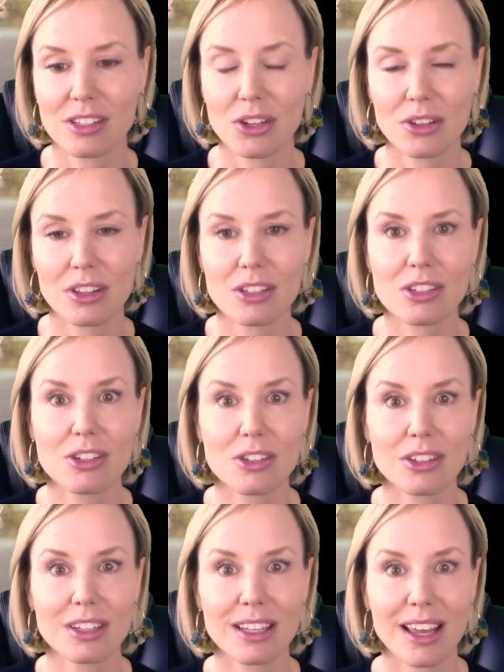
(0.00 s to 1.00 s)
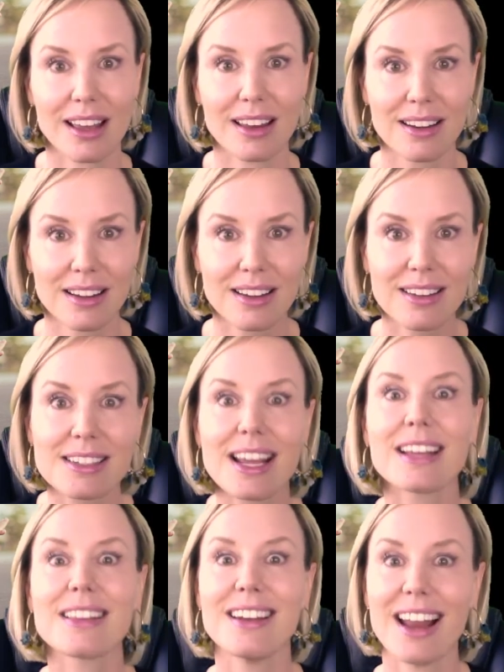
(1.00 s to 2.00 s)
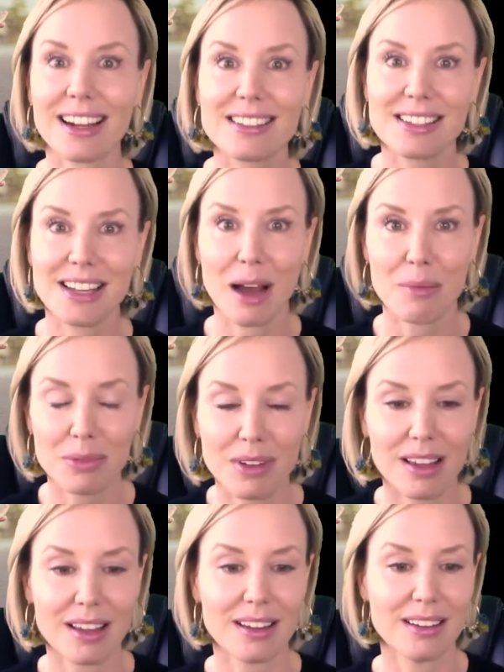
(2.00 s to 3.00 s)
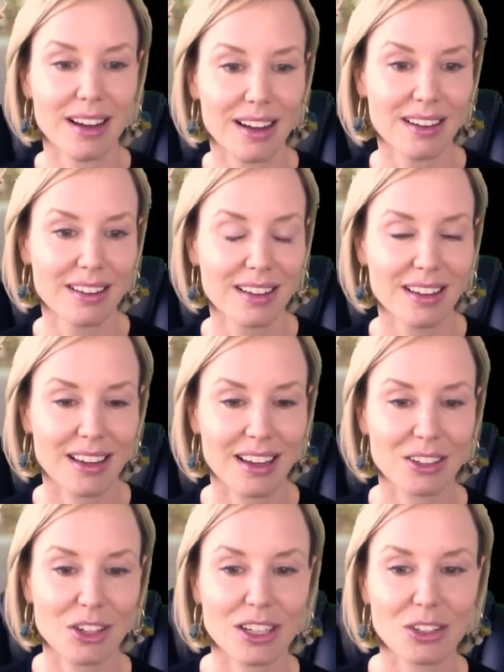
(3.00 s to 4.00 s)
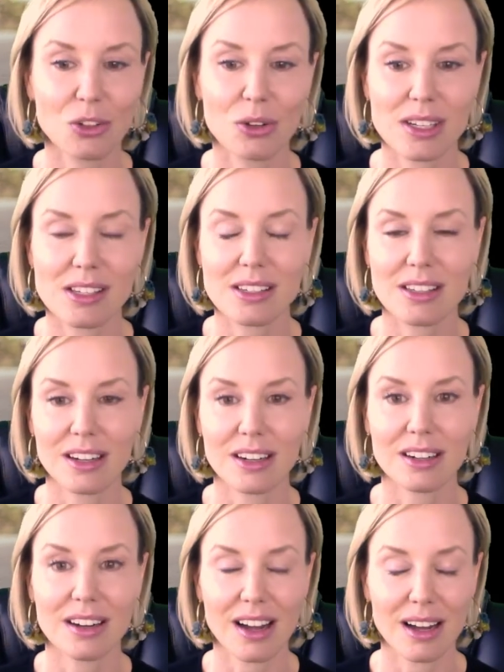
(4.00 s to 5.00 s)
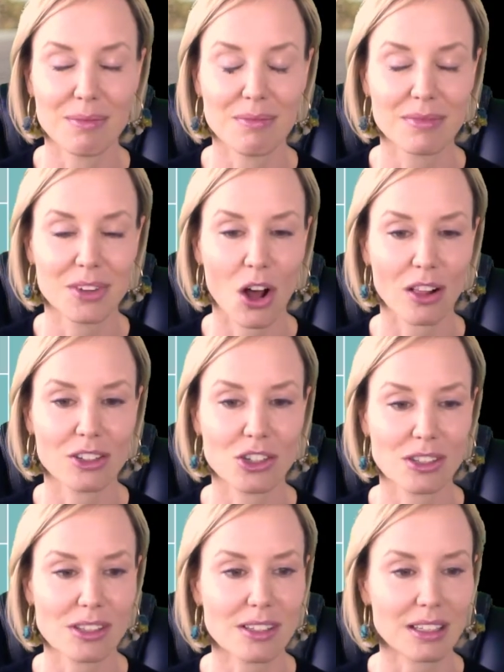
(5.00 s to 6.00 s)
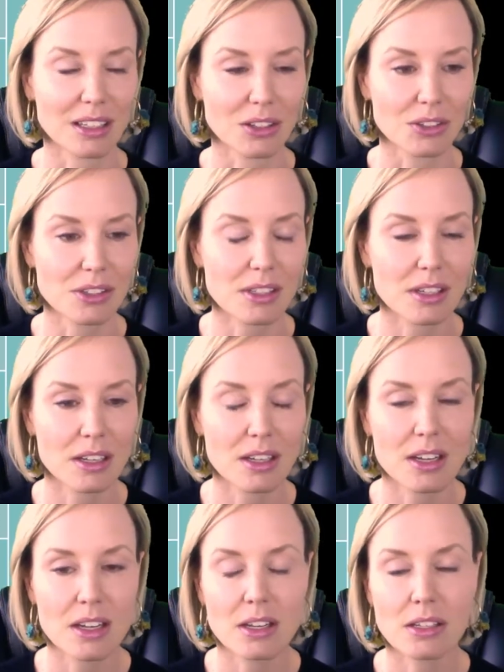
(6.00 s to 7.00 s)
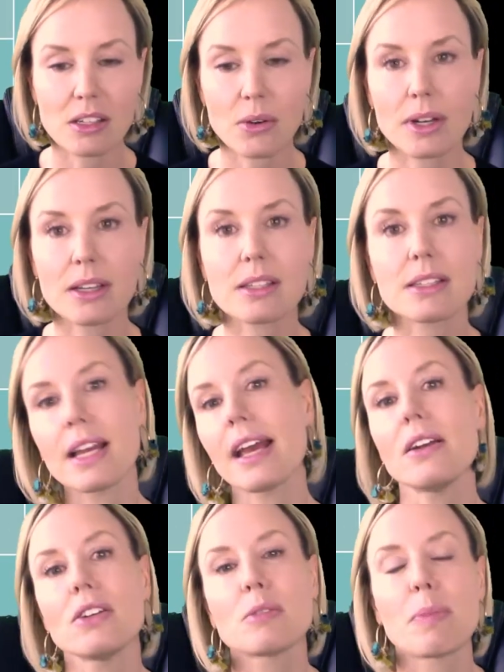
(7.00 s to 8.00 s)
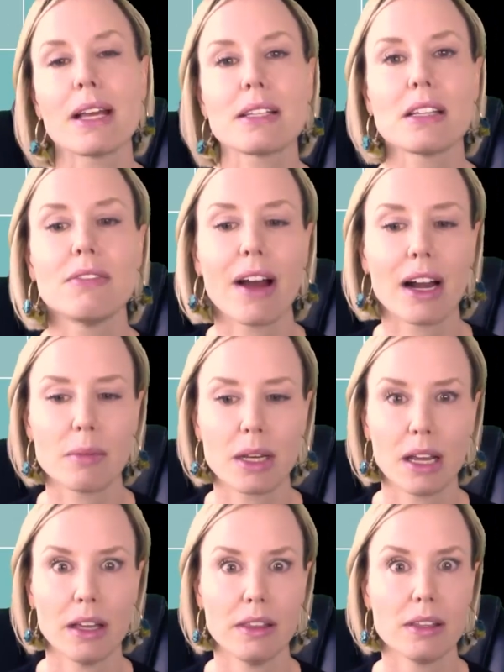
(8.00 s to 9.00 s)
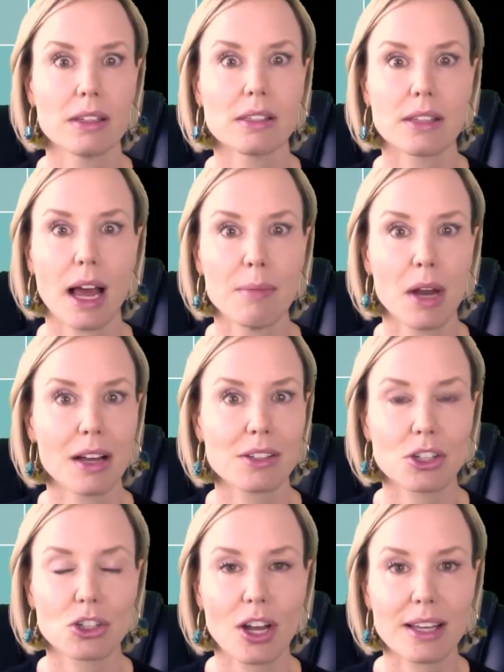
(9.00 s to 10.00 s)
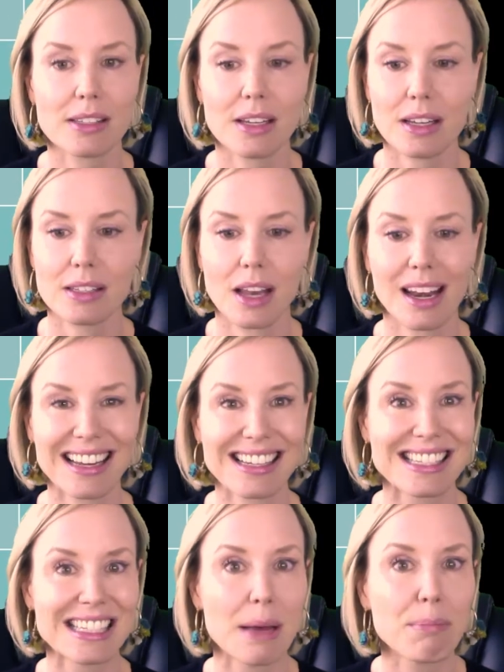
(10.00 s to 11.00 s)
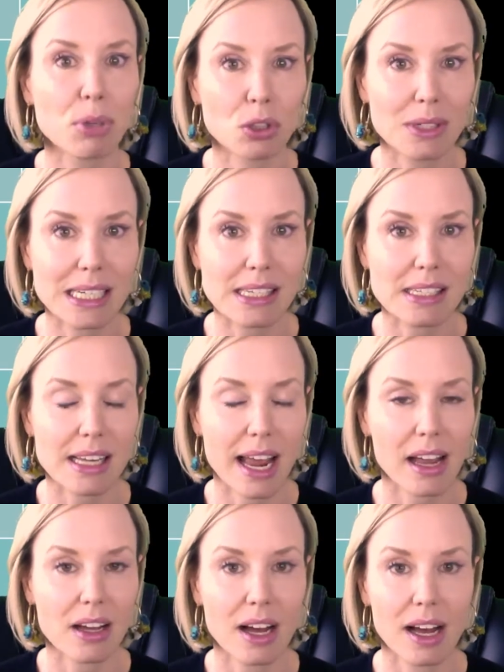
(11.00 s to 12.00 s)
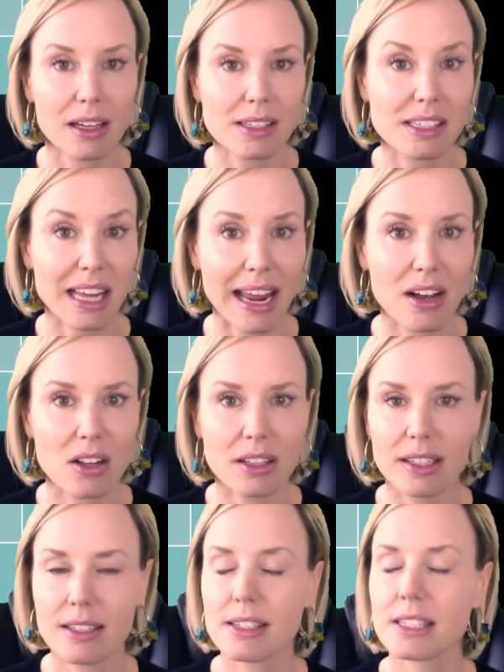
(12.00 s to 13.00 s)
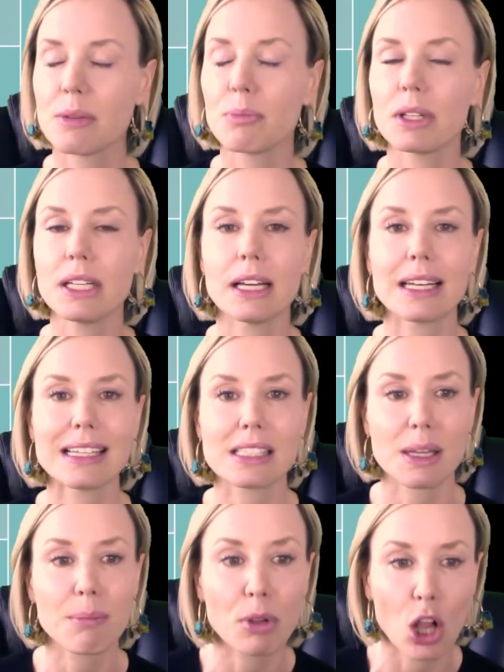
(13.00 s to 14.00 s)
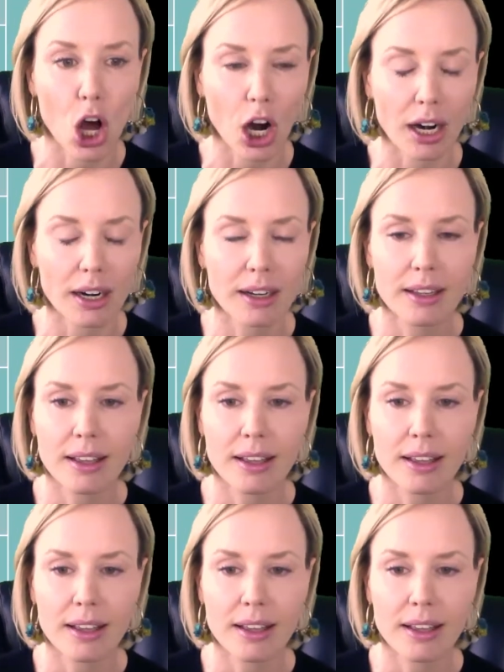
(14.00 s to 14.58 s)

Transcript: so that the student can take the next step and increase their knowledge and skills. So in a standards-based environment, and this I'm not suggesting is an exemplary scale, it's simply an exemplar.